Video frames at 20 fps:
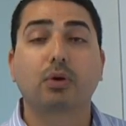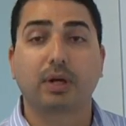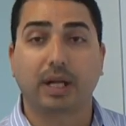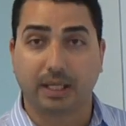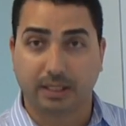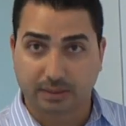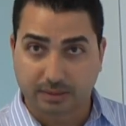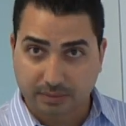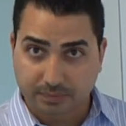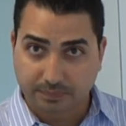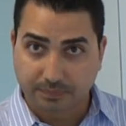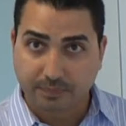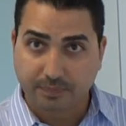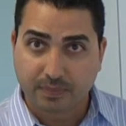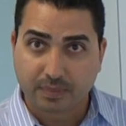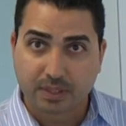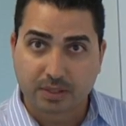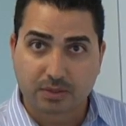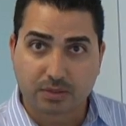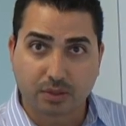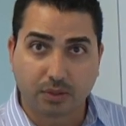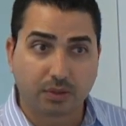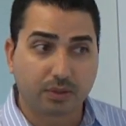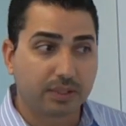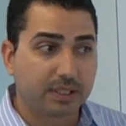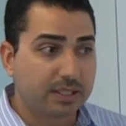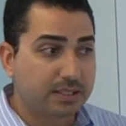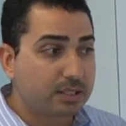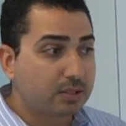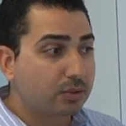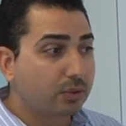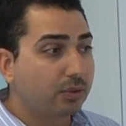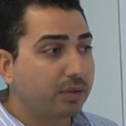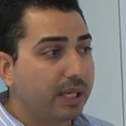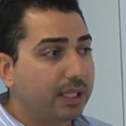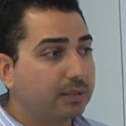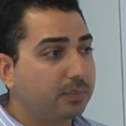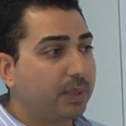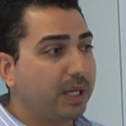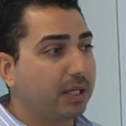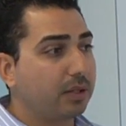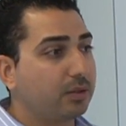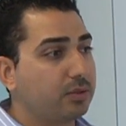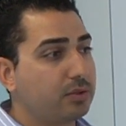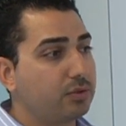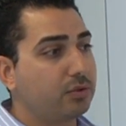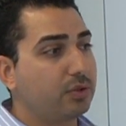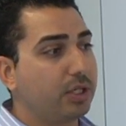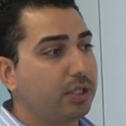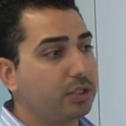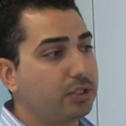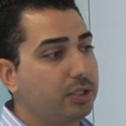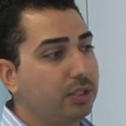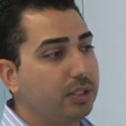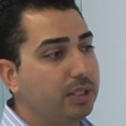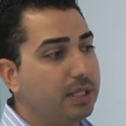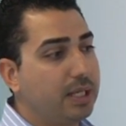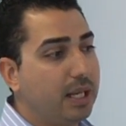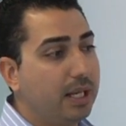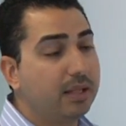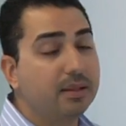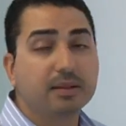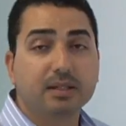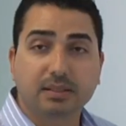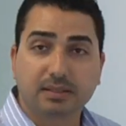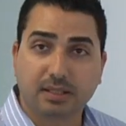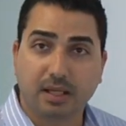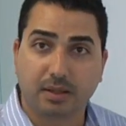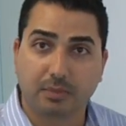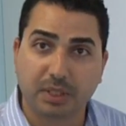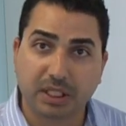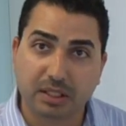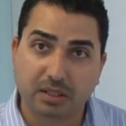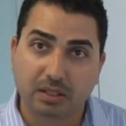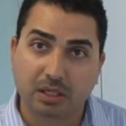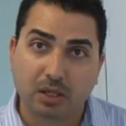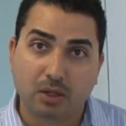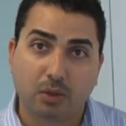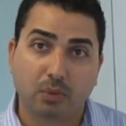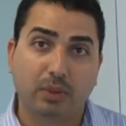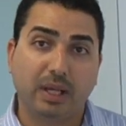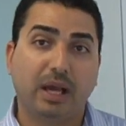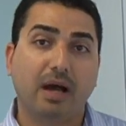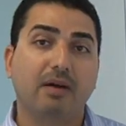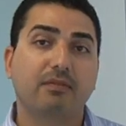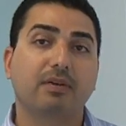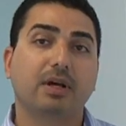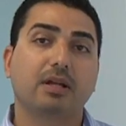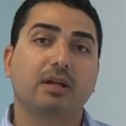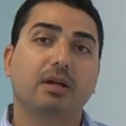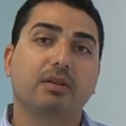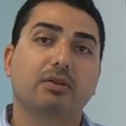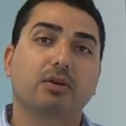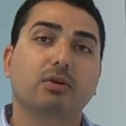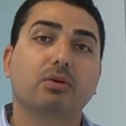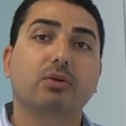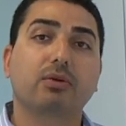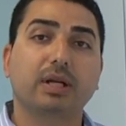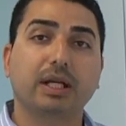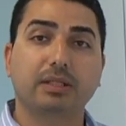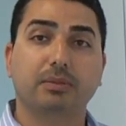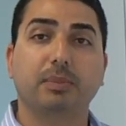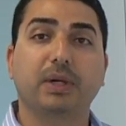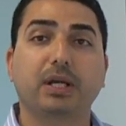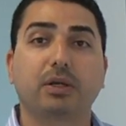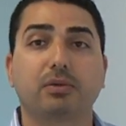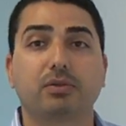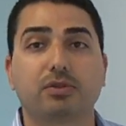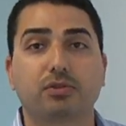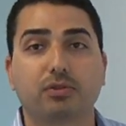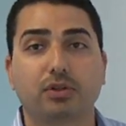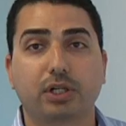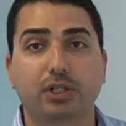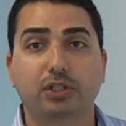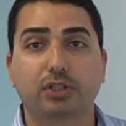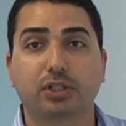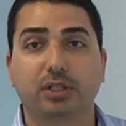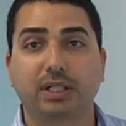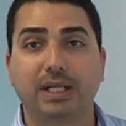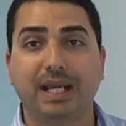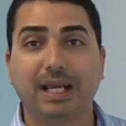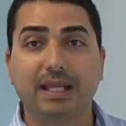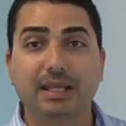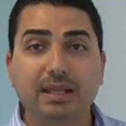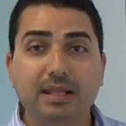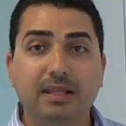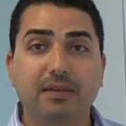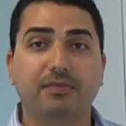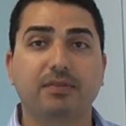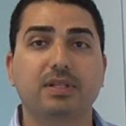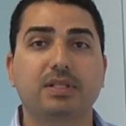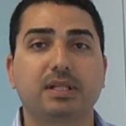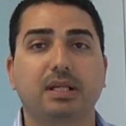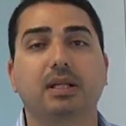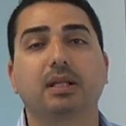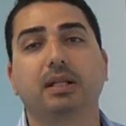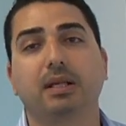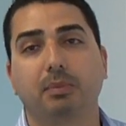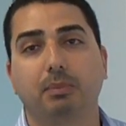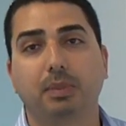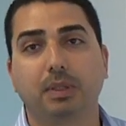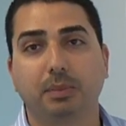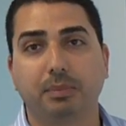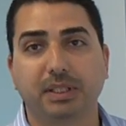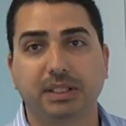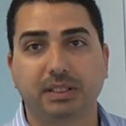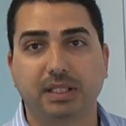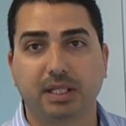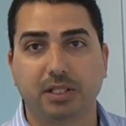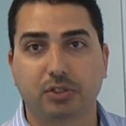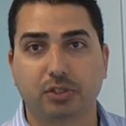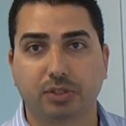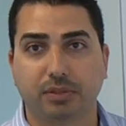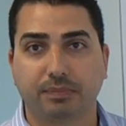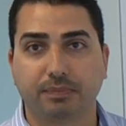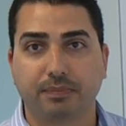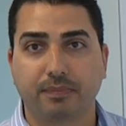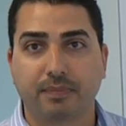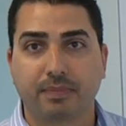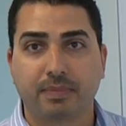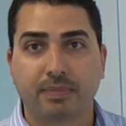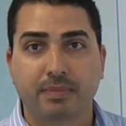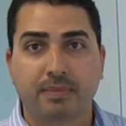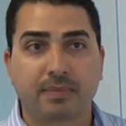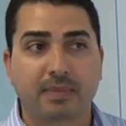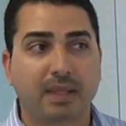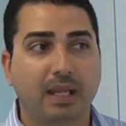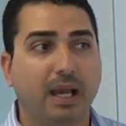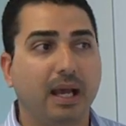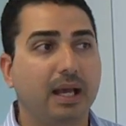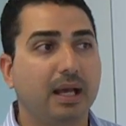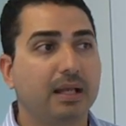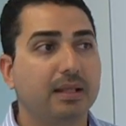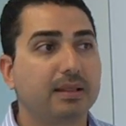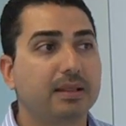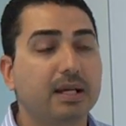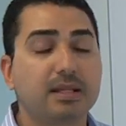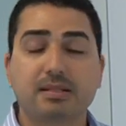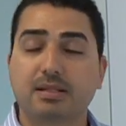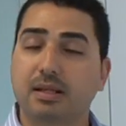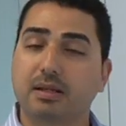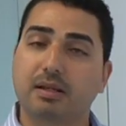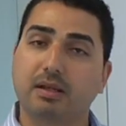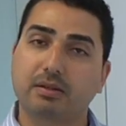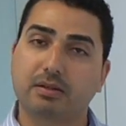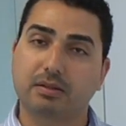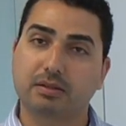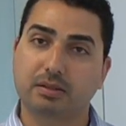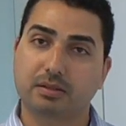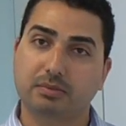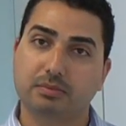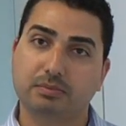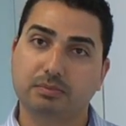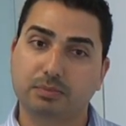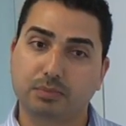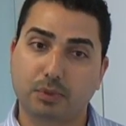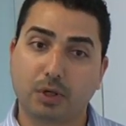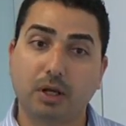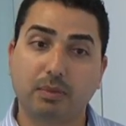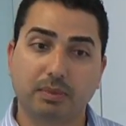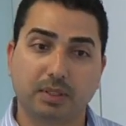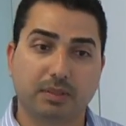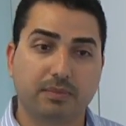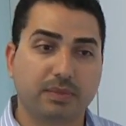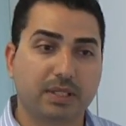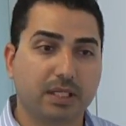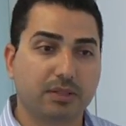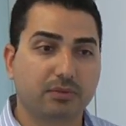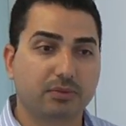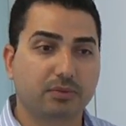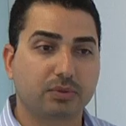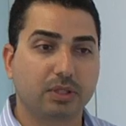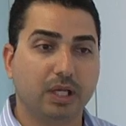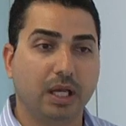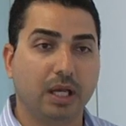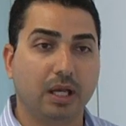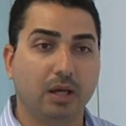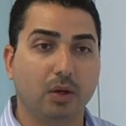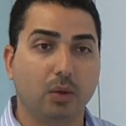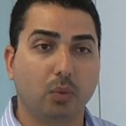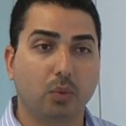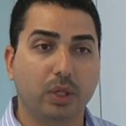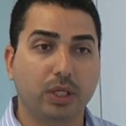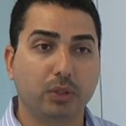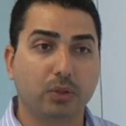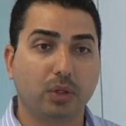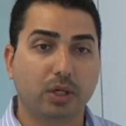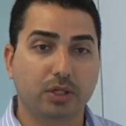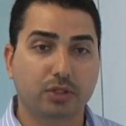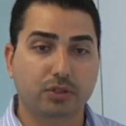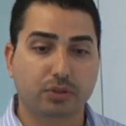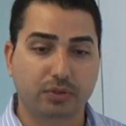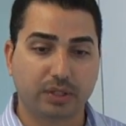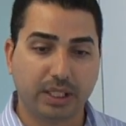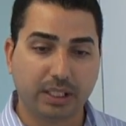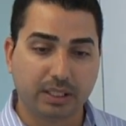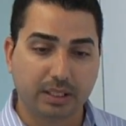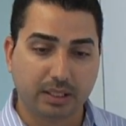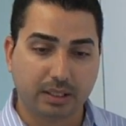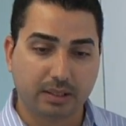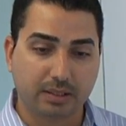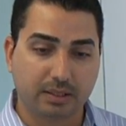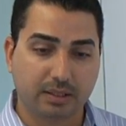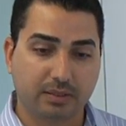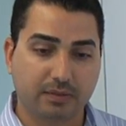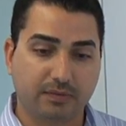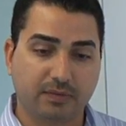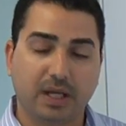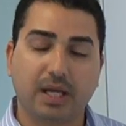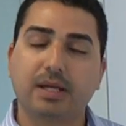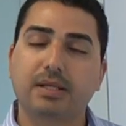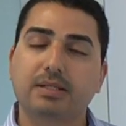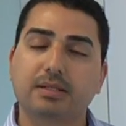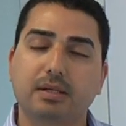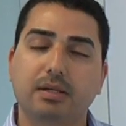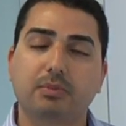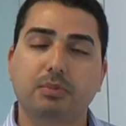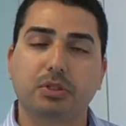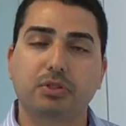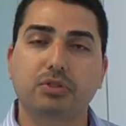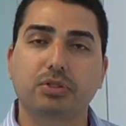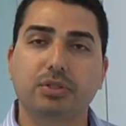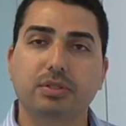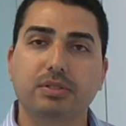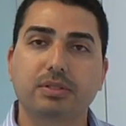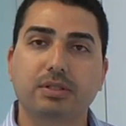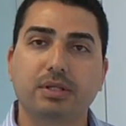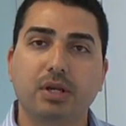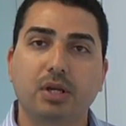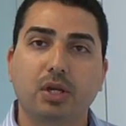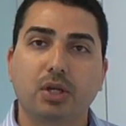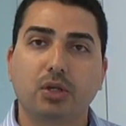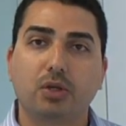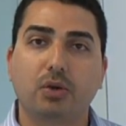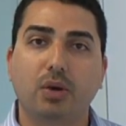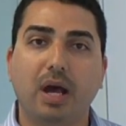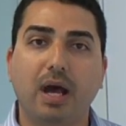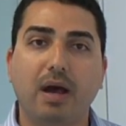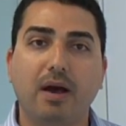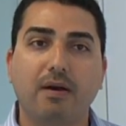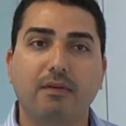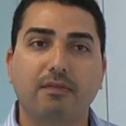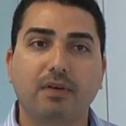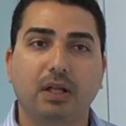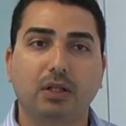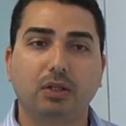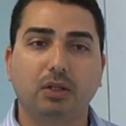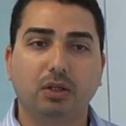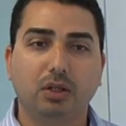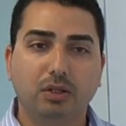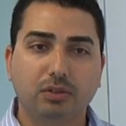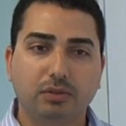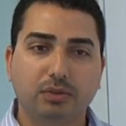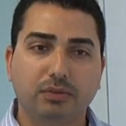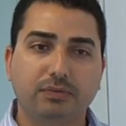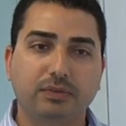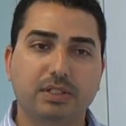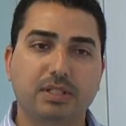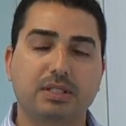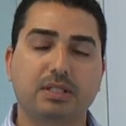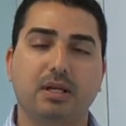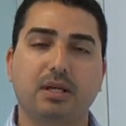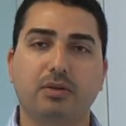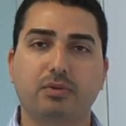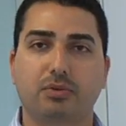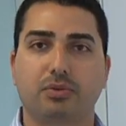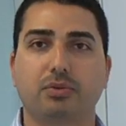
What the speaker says: Correct. So this is correct by construction in the timing. We have another correct by construction in the physical implementation. And that's another problem that when you are shrinking the device dimensions, you have a lot of design